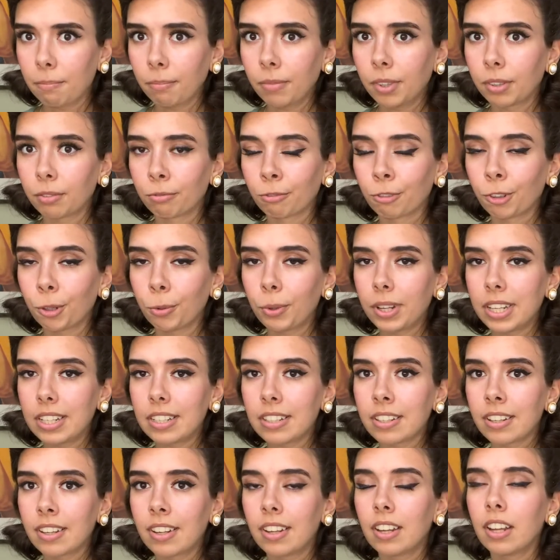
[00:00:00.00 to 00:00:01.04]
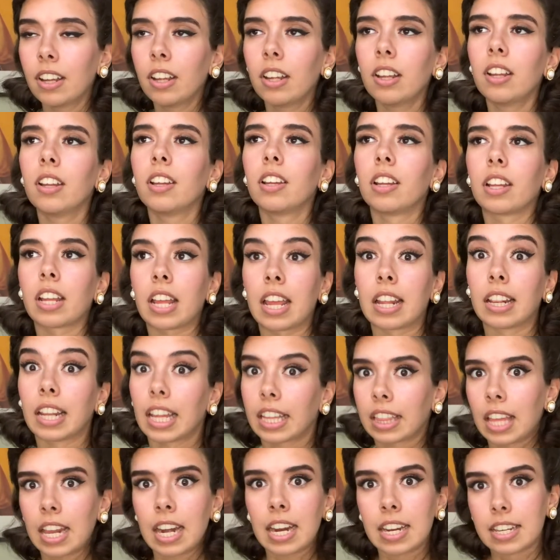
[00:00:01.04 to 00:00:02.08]
ruined and like
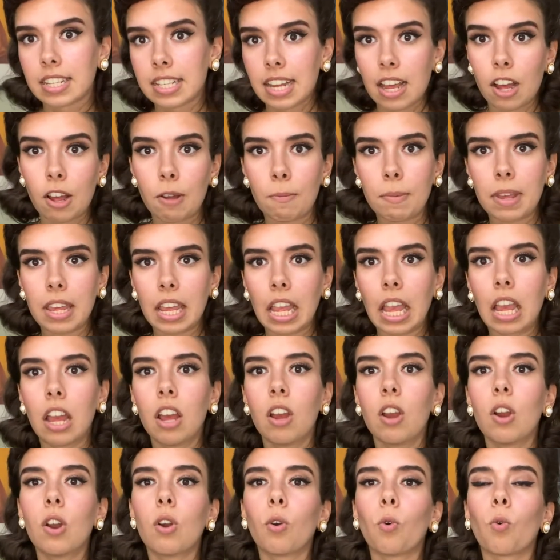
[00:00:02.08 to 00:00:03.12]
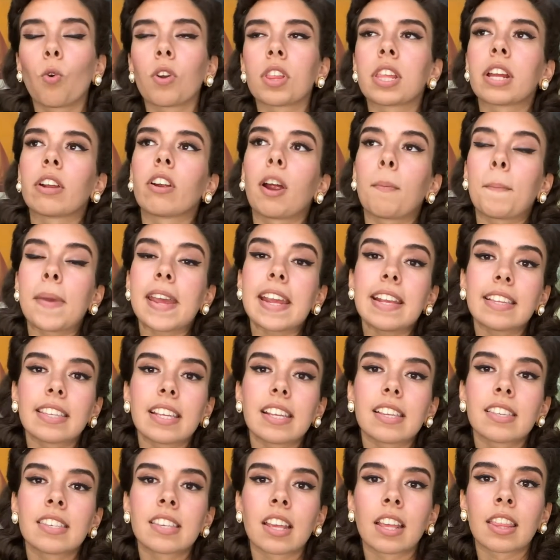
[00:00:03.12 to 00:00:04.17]
they didn't tell me. Or there are
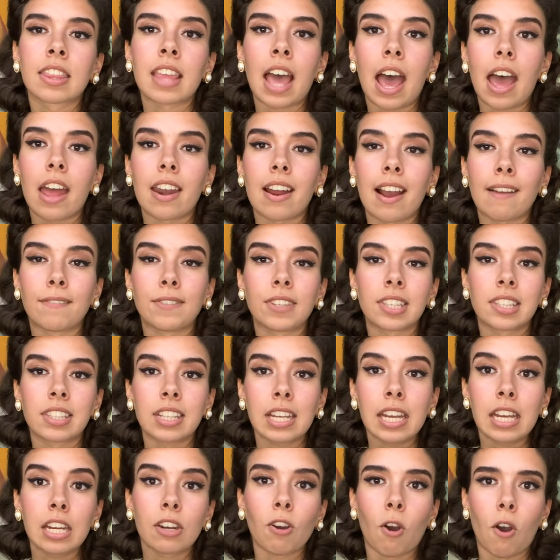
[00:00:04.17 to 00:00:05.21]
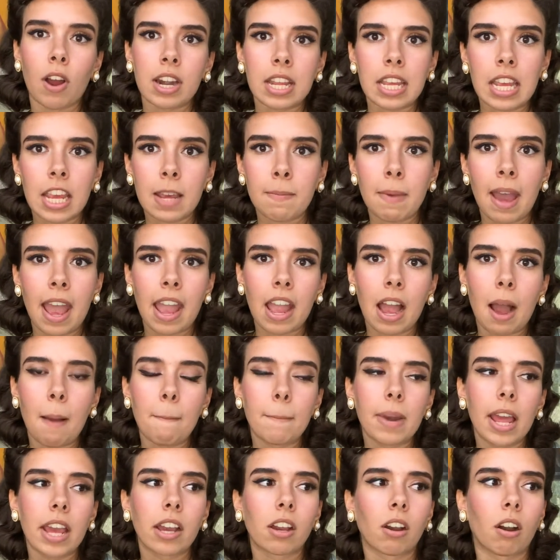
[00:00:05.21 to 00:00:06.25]
pieces that I've seen on eBay, I'm
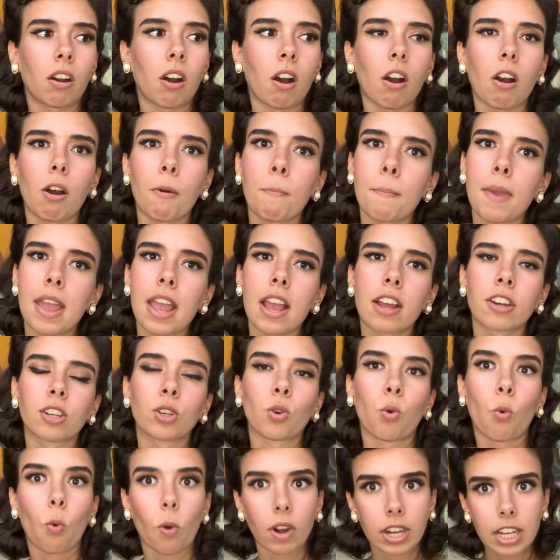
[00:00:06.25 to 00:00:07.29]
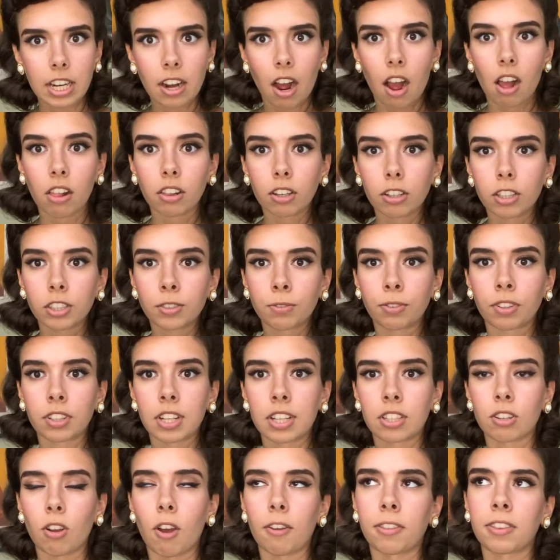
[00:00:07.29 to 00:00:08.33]
like, oh man, $20 for this
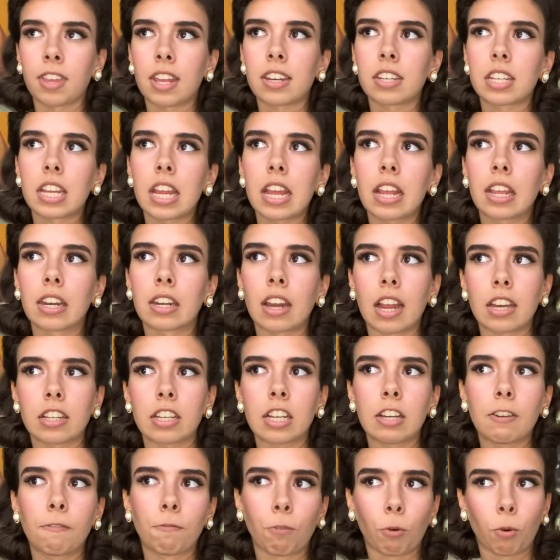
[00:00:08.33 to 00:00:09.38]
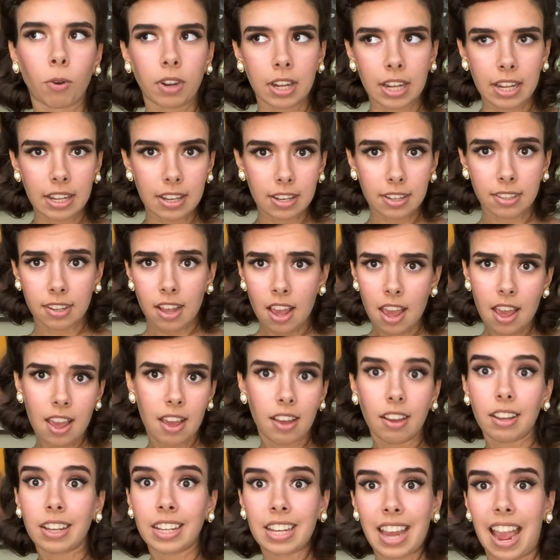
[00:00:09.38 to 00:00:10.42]
authentic 1940s
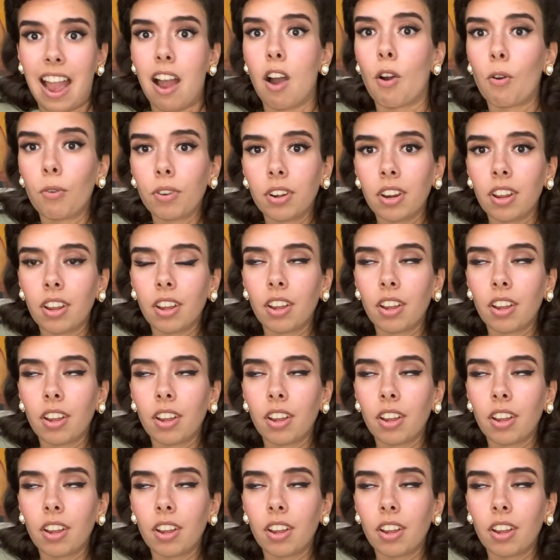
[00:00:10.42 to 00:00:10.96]
gown.